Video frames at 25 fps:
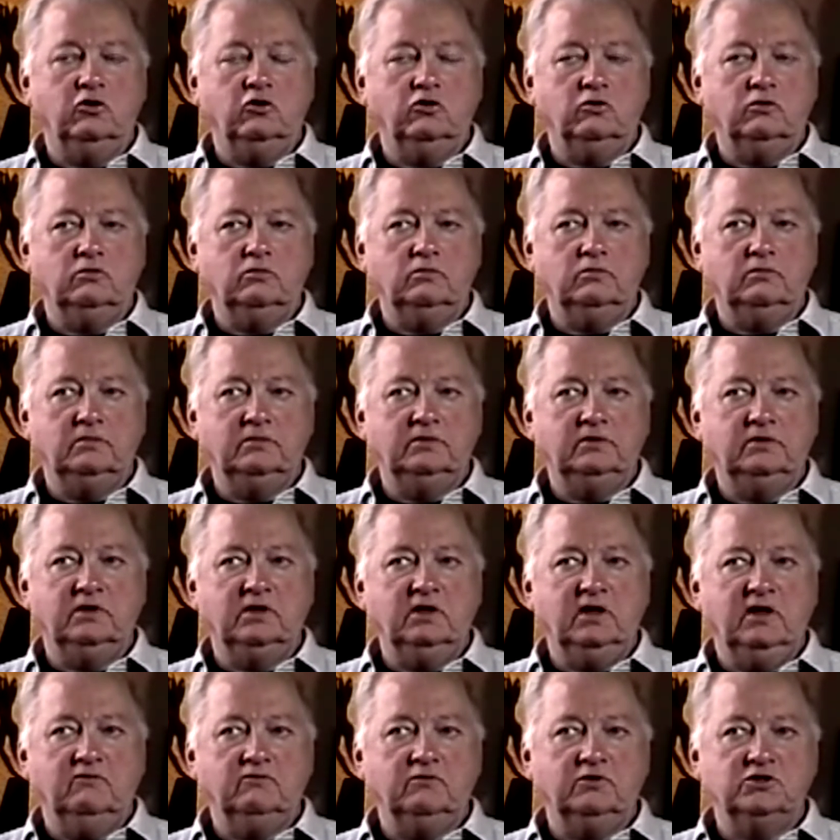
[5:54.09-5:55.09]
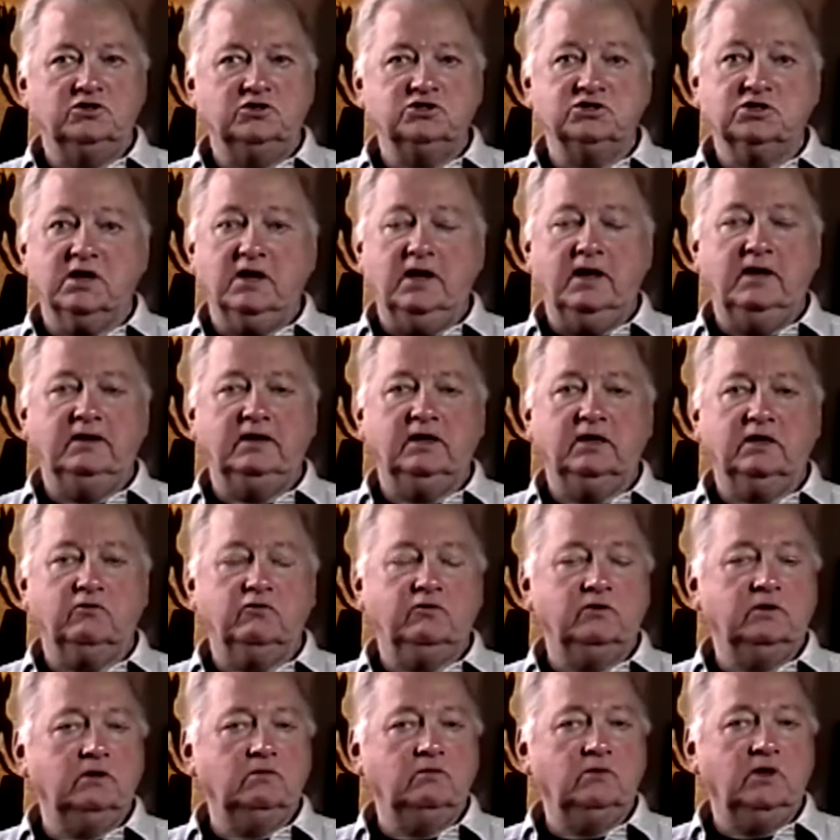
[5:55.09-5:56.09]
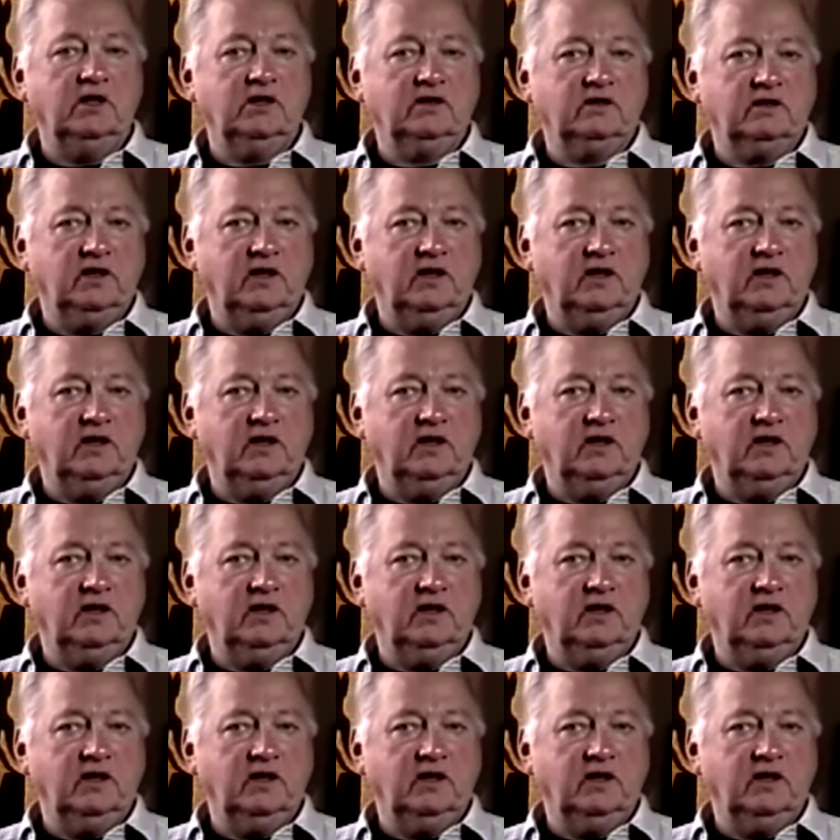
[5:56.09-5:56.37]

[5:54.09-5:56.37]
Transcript: have much contact with him like